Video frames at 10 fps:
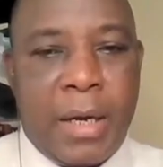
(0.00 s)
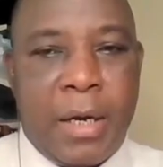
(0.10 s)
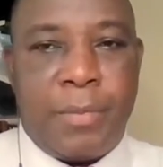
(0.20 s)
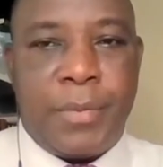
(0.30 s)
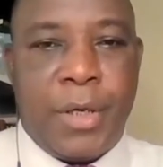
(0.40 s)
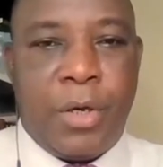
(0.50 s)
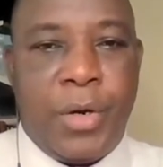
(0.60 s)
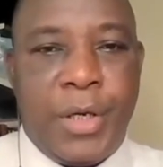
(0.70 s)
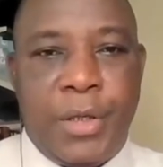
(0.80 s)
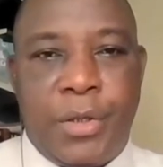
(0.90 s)
company
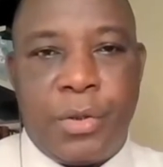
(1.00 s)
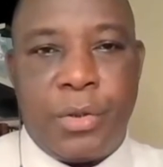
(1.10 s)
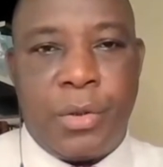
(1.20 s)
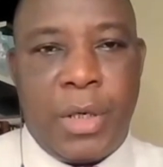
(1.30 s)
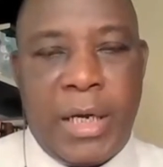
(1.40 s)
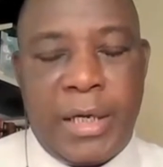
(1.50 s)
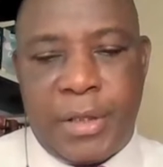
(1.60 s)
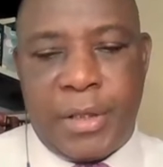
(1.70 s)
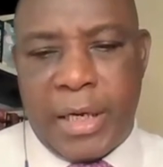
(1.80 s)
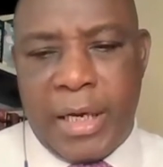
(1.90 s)
going into
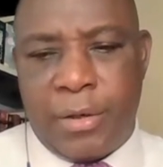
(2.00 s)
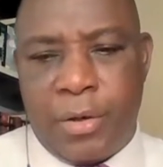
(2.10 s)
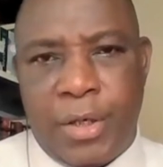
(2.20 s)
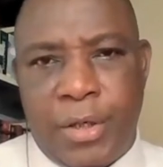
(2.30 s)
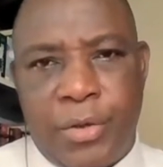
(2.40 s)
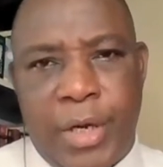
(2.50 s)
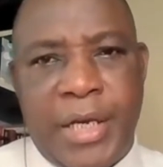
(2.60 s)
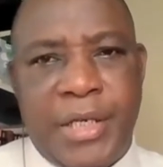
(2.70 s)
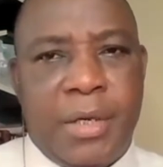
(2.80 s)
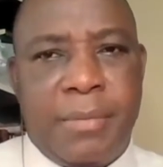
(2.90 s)
electric and going into
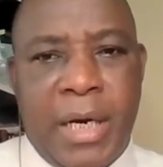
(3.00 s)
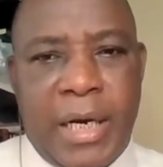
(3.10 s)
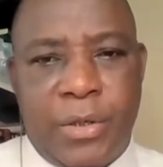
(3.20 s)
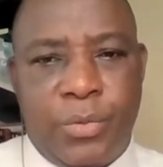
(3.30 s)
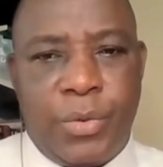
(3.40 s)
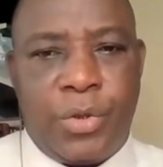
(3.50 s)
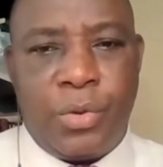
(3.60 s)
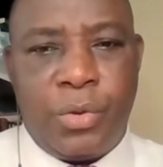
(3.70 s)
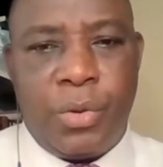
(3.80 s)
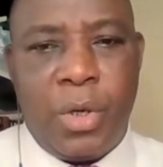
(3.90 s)
Asian market with
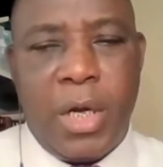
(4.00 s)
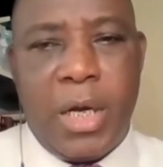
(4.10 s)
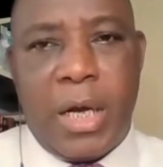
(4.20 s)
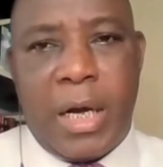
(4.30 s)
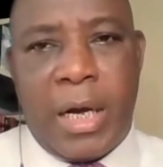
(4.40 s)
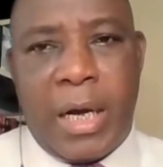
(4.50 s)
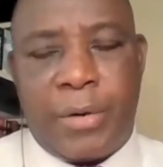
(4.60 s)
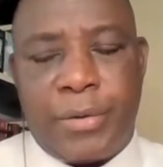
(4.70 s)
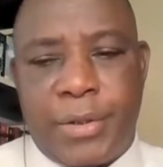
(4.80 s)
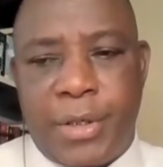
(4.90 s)
2
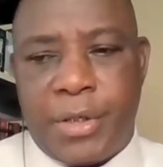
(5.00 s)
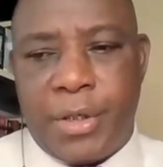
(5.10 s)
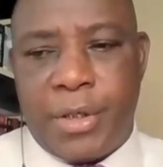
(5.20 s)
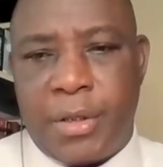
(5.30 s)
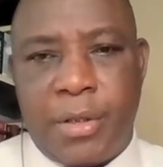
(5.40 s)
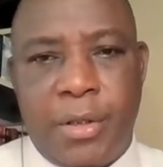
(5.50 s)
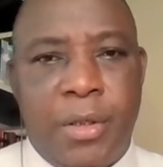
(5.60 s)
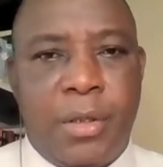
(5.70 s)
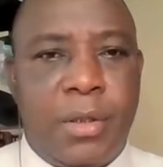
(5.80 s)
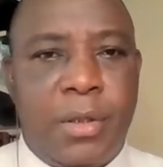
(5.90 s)
acquisitions. You
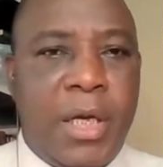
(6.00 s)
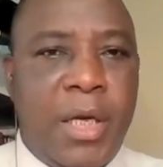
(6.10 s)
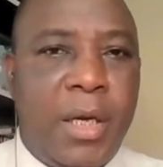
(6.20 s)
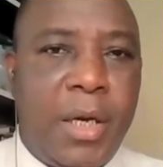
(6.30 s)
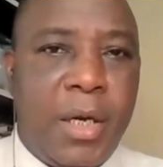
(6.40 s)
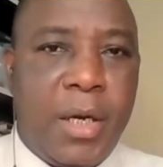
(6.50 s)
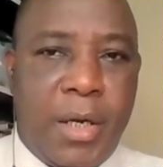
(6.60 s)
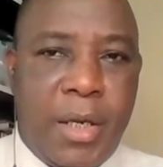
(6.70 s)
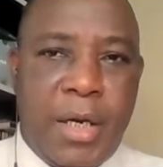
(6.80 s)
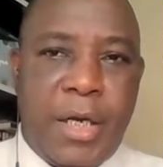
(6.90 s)
know, the
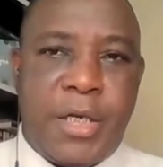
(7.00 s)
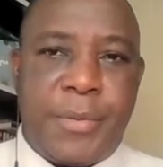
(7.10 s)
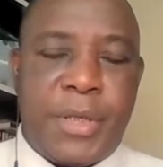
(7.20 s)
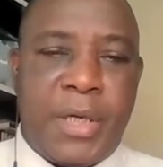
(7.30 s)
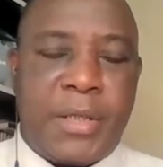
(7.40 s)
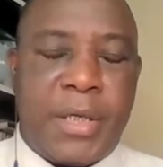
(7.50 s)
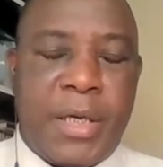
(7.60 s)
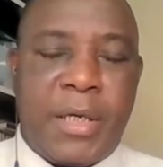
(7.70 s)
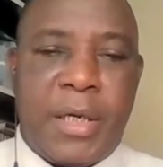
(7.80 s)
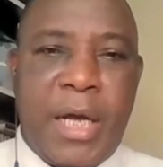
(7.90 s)
Egyptians
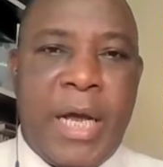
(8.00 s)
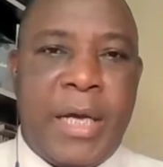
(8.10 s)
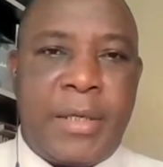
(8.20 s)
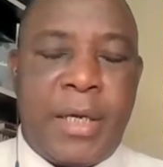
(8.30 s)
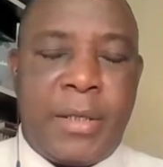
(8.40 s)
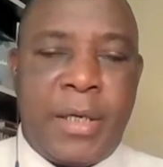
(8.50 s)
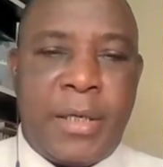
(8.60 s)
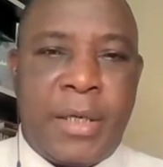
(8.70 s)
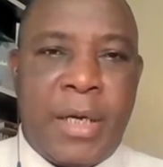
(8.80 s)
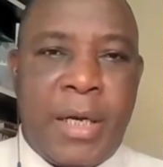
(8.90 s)
and
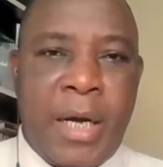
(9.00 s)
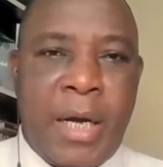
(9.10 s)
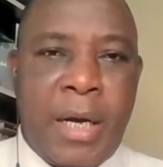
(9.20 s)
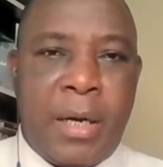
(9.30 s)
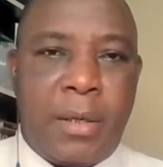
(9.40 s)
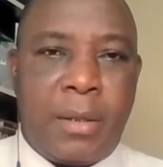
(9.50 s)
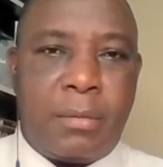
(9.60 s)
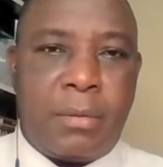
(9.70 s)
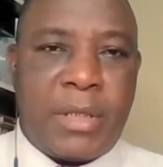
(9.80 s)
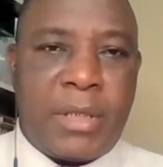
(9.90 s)
the
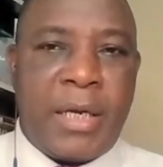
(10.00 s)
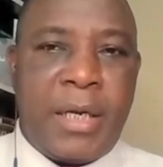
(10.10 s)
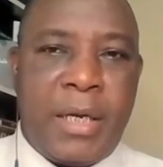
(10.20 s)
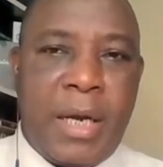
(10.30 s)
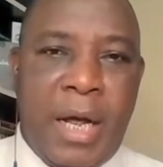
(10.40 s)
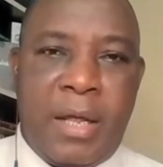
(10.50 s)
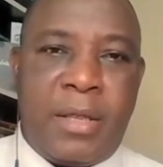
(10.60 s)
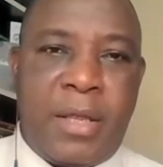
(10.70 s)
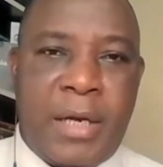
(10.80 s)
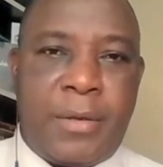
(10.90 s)
standing
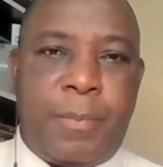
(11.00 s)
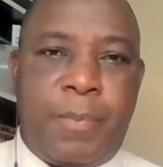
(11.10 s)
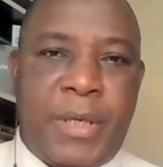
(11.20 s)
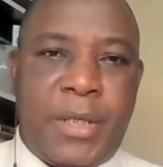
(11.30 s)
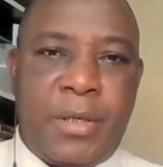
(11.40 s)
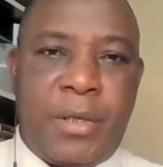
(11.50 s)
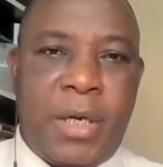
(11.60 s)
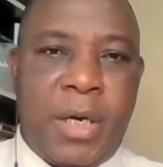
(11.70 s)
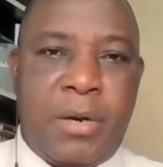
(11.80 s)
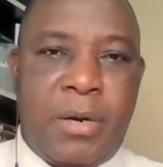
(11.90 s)
at that
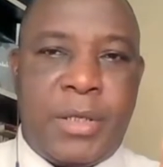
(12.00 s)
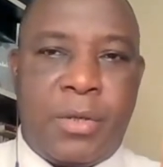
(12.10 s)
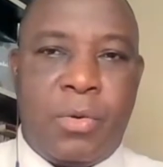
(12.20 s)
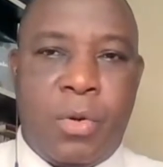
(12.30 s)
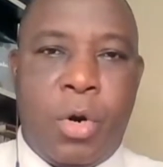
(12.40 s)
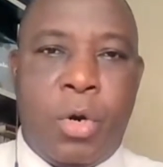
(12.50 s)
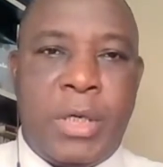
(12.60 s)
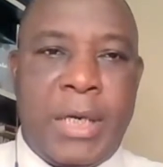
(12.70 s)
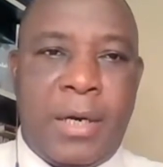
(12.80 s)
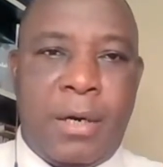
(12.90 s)
particular critical
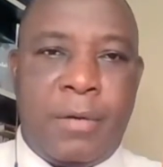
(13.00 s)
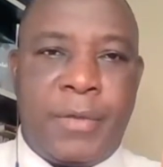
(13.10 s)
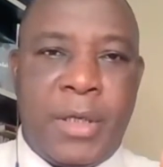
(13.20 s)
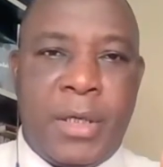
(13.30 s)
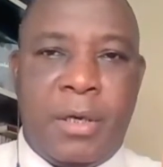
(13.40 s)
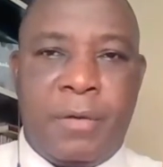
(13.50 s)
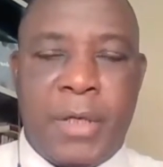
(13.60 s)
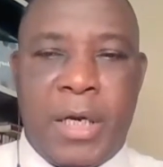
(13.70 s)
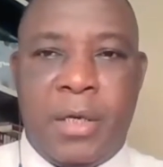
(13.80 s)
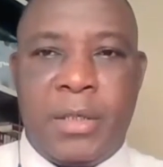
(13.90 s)
corner of
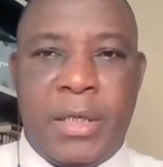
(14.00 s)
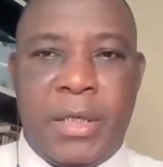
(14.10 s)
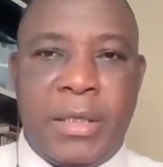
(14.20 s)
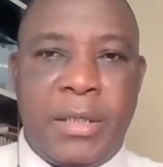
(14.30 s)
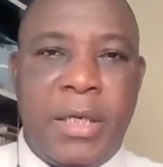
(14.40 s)
the continent,